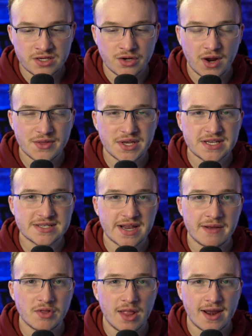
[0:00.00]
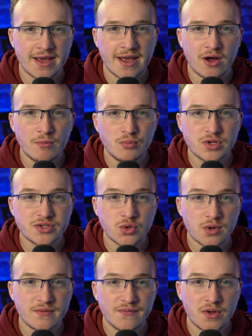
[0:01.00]
you know, I think he's going to have a lot of help with
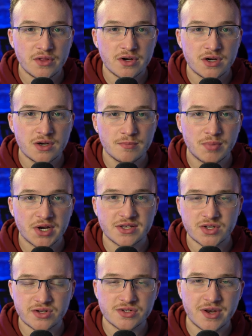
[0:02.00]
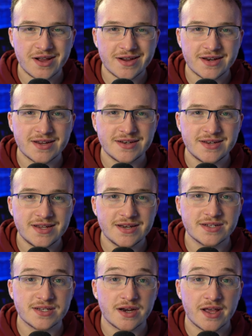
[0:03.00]
Jordan Fuller, but he's also not going to
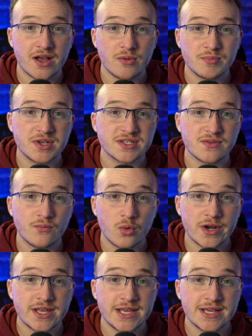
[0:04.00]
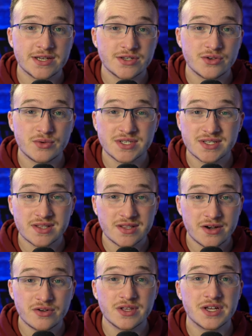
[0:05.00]
need a ton of help because of what he can do. He's
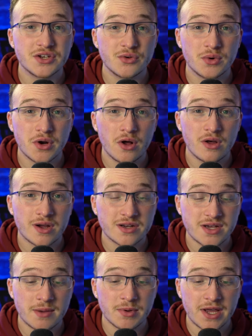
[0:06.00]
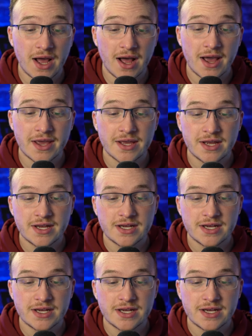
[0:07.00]
literally a do-it-all type of guy.